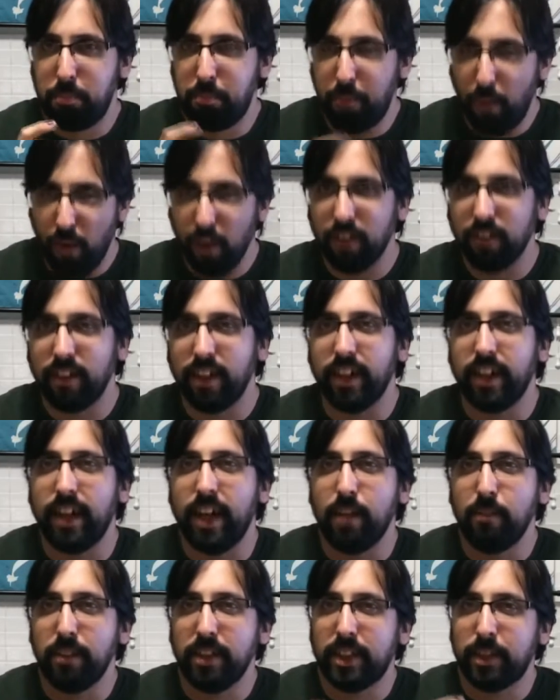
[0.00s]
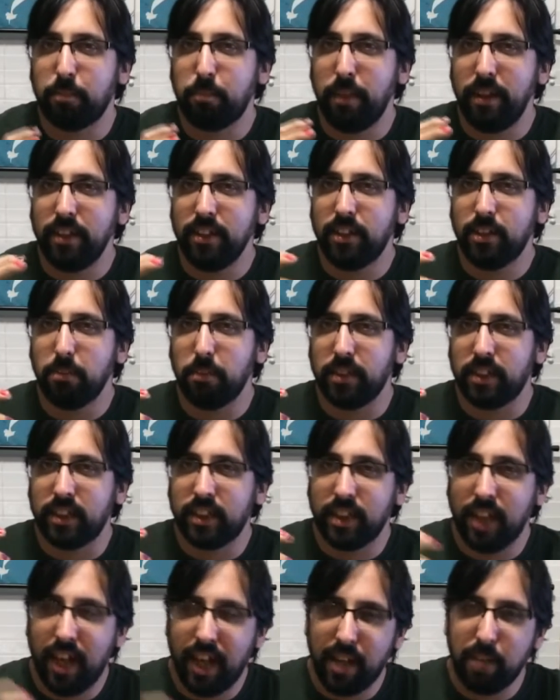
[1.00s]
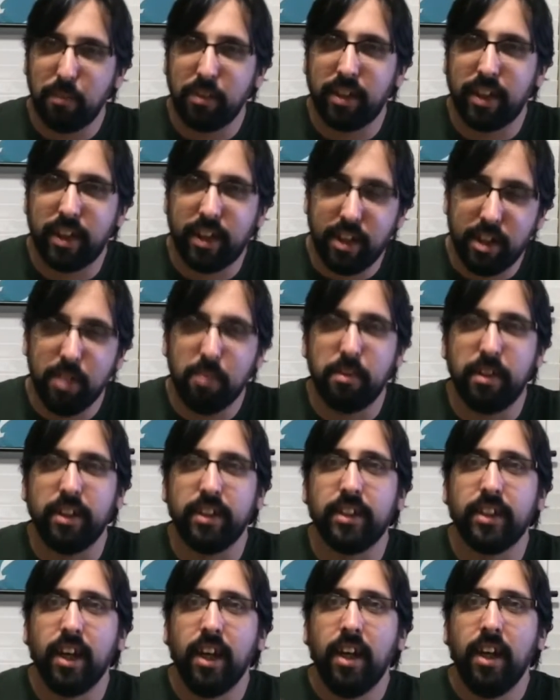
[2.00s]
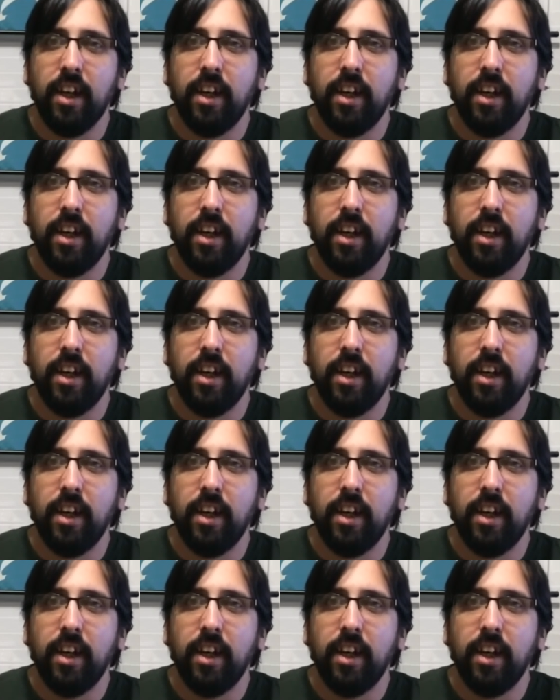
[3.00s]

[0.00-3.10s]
boring and we spend so much time with the humans